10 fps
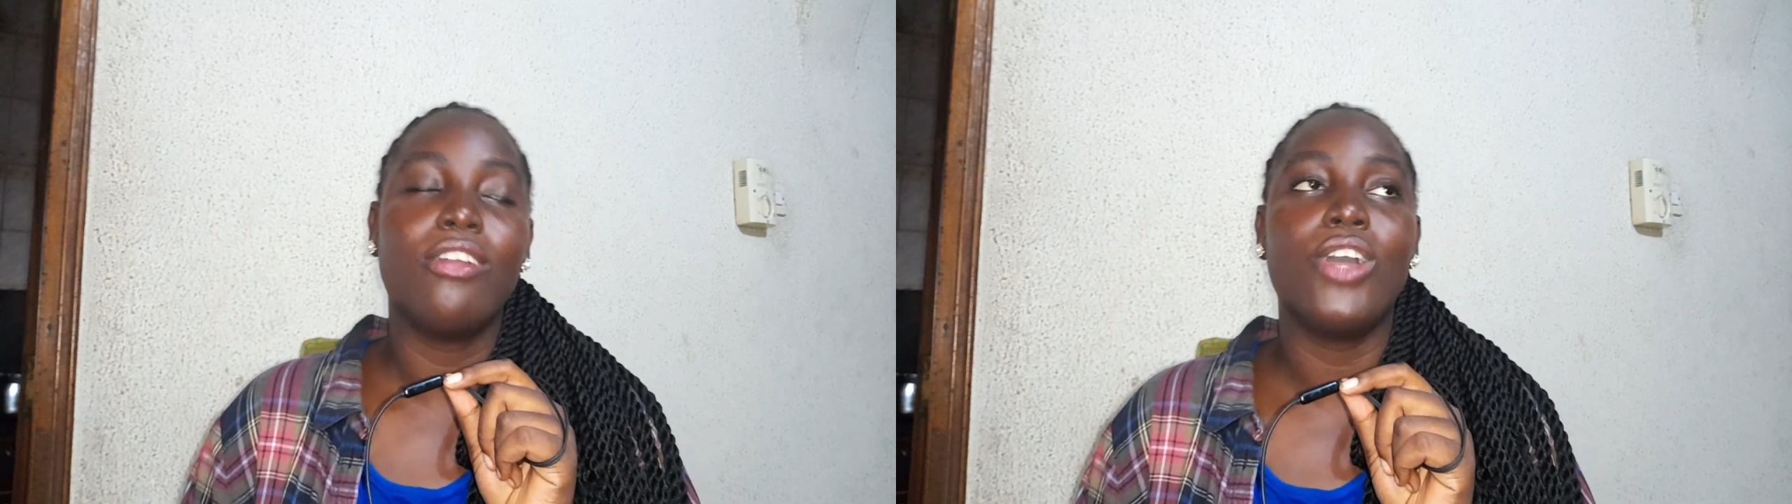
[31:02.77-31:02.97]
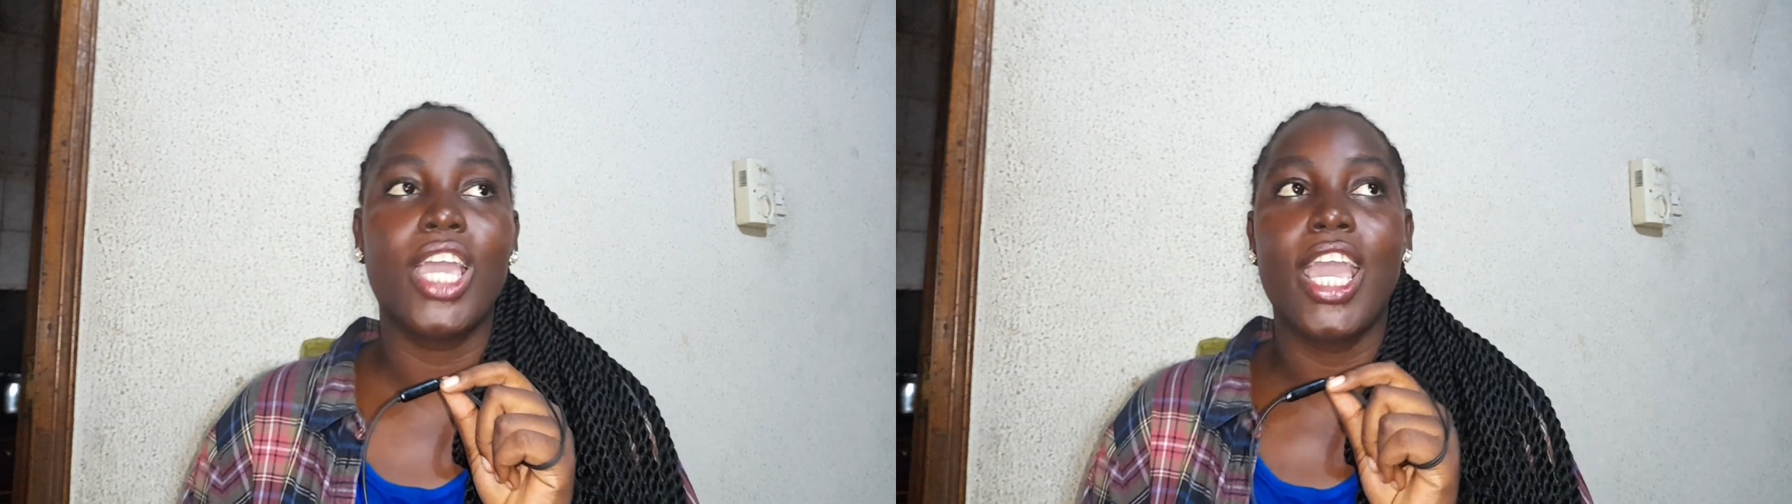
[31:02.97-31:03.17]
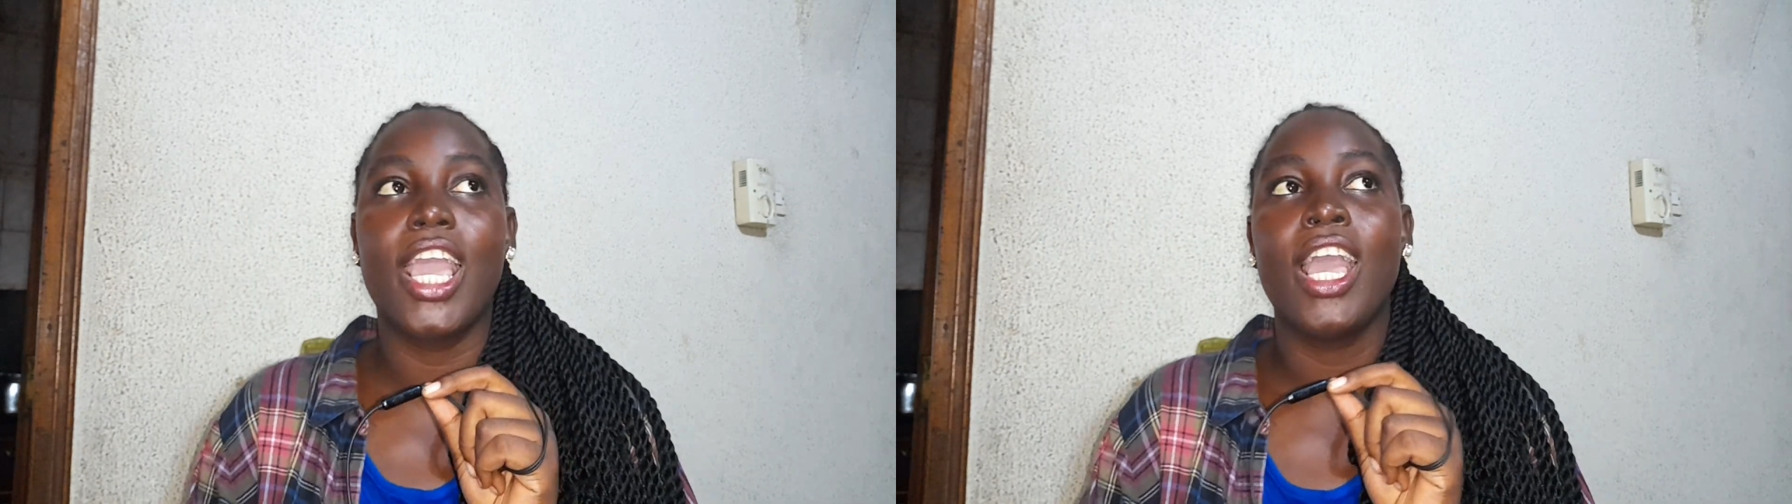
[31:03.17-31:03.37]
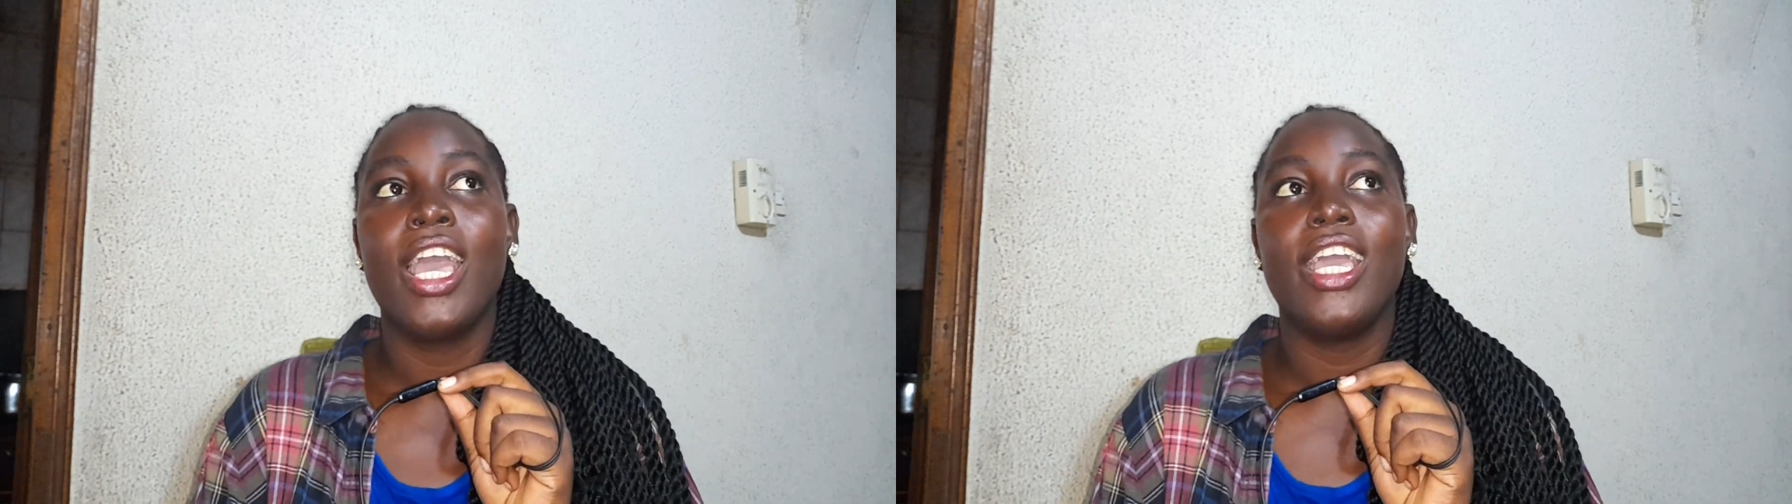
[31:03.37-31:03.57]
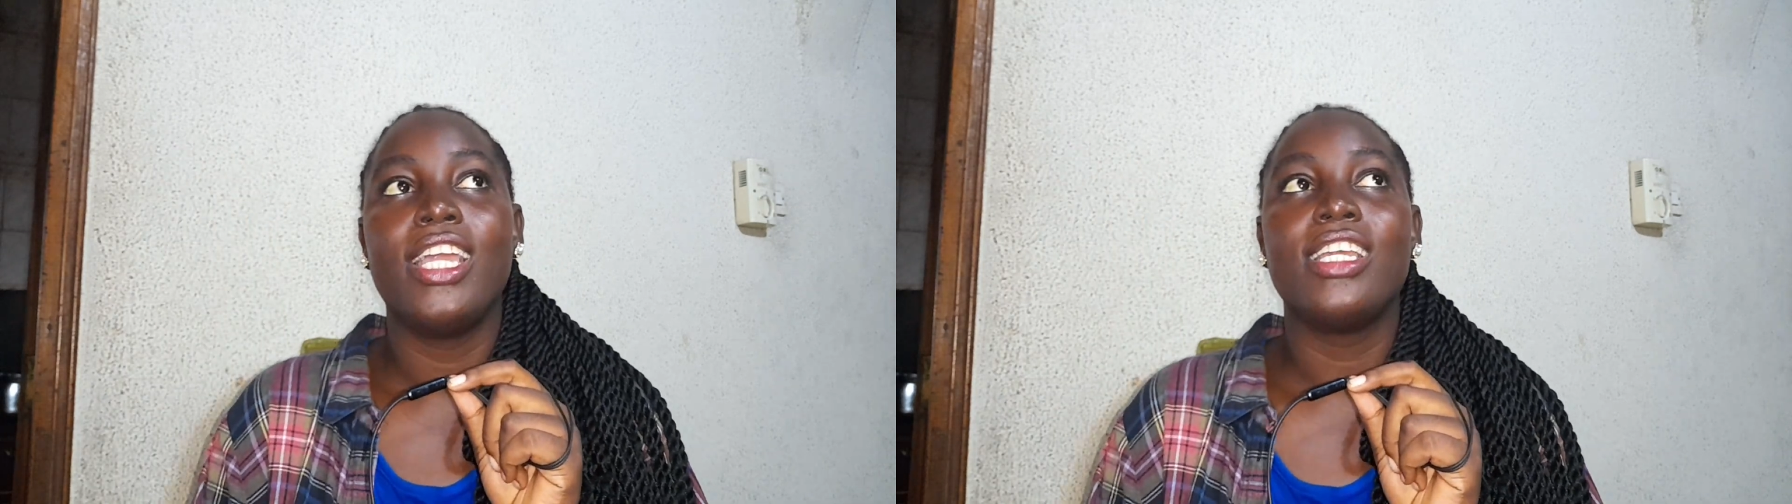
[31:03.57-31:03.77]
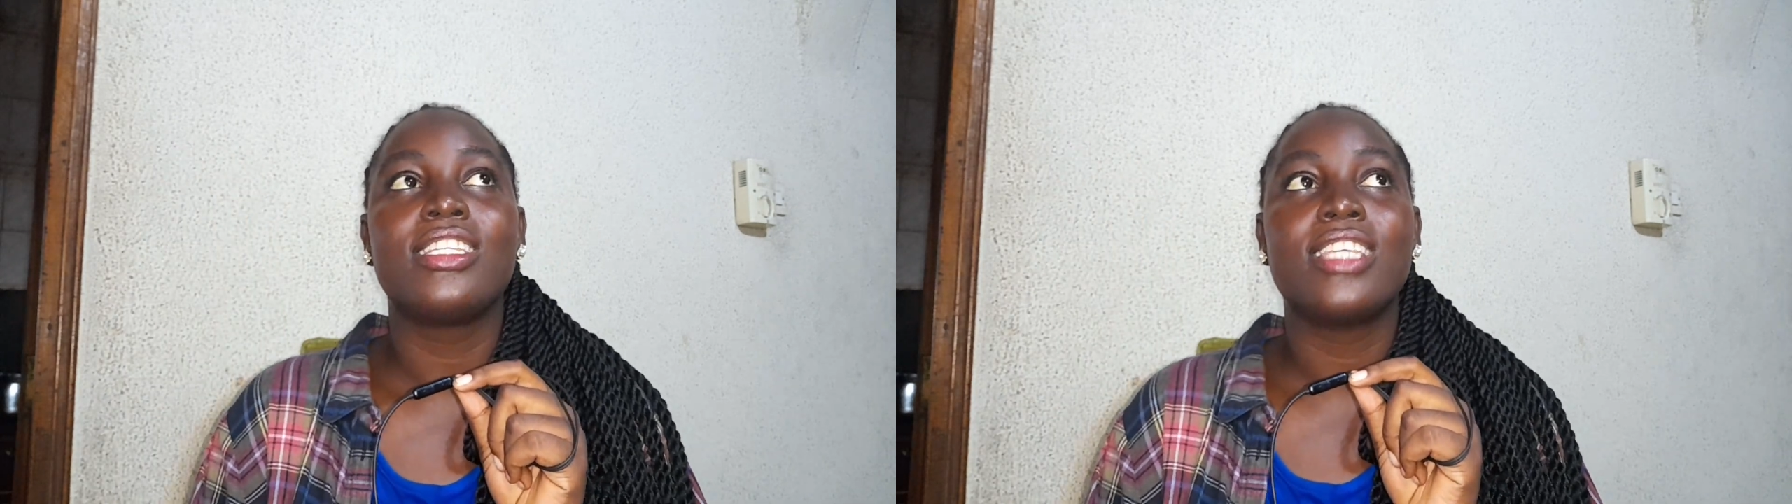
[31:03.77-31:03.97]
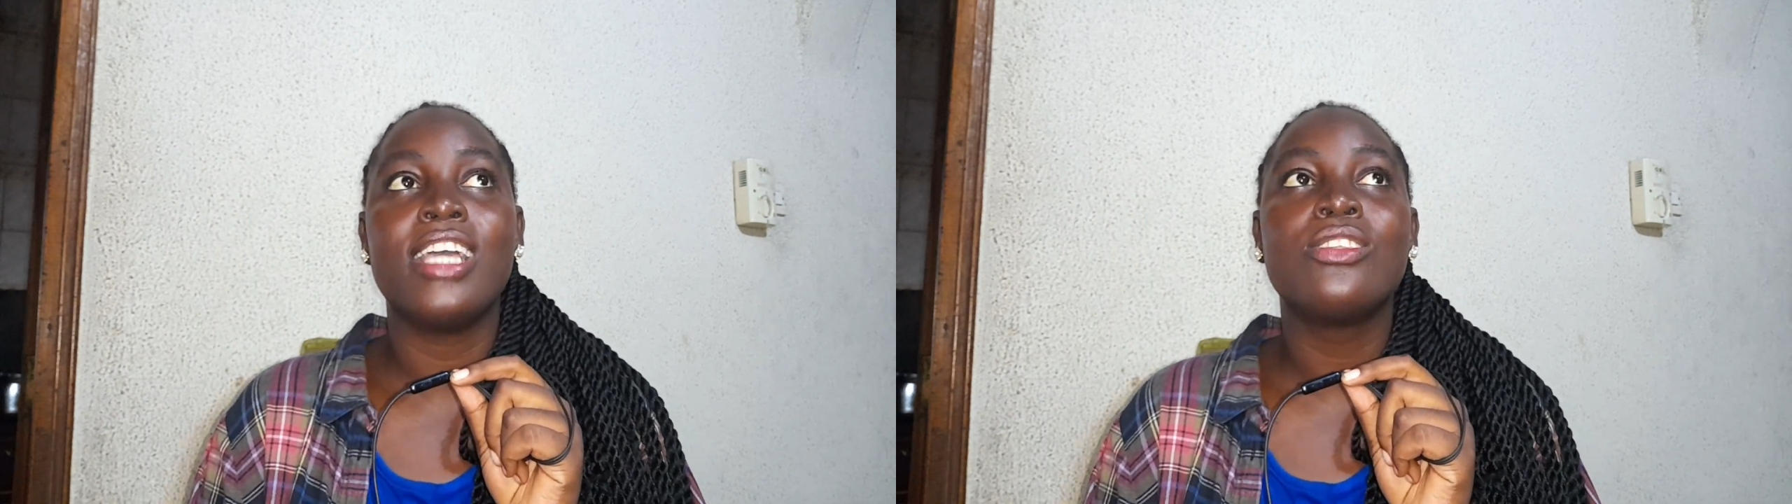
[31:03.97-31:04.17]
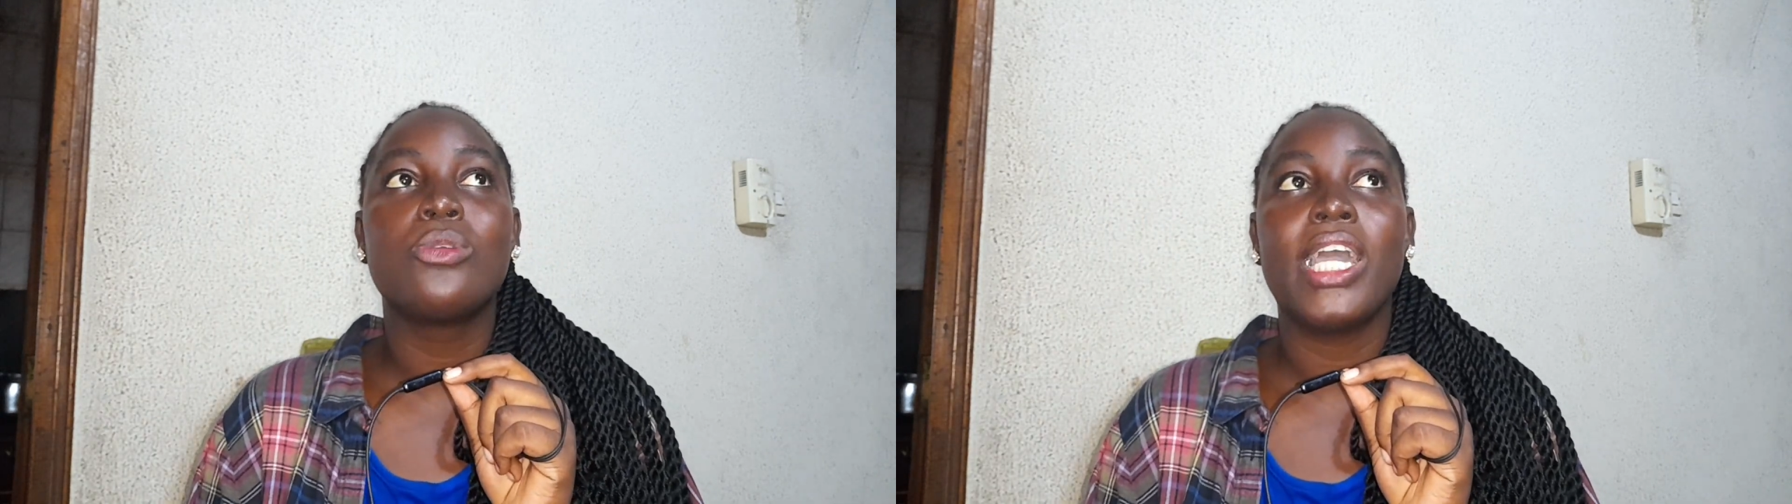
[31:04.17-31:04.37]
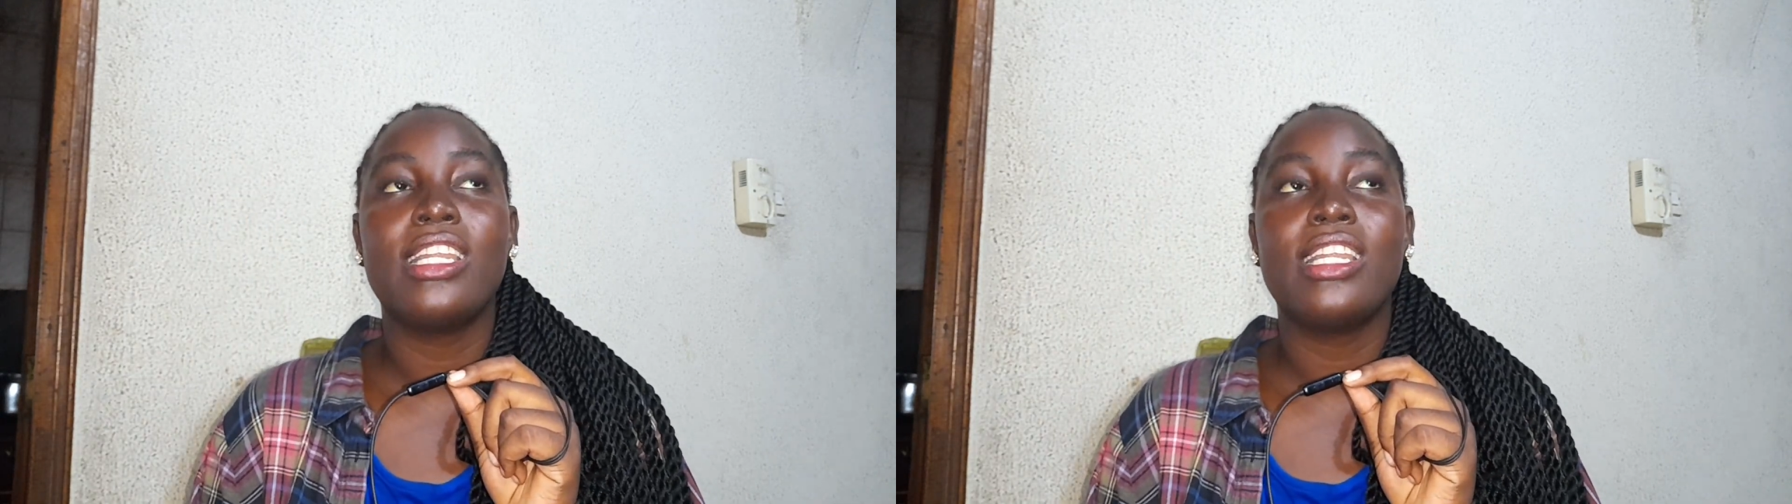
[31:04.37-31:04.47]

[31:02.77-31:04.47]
Okay, in the sense where